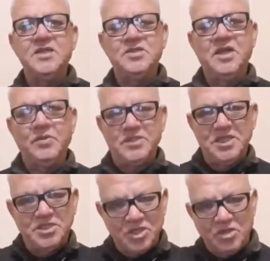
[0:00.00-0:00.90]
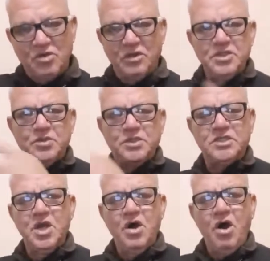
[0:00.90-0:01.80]
So in other words, it's a
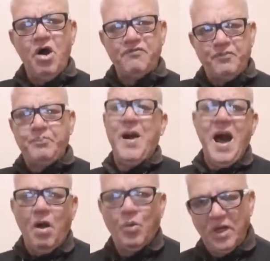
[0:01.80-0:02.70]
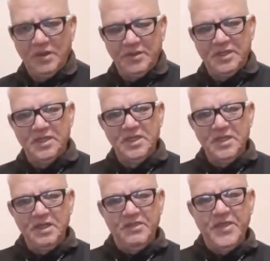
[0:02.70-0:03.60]
conduit of power, the,
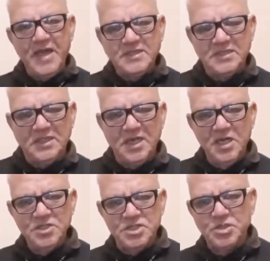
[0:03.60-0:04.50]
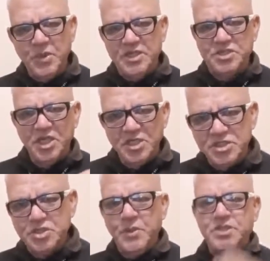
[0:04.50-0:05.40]
that uh, switch
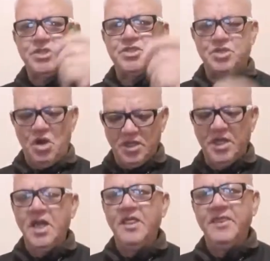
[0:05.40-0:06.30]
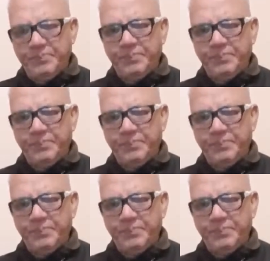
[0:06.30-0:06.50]
switches on the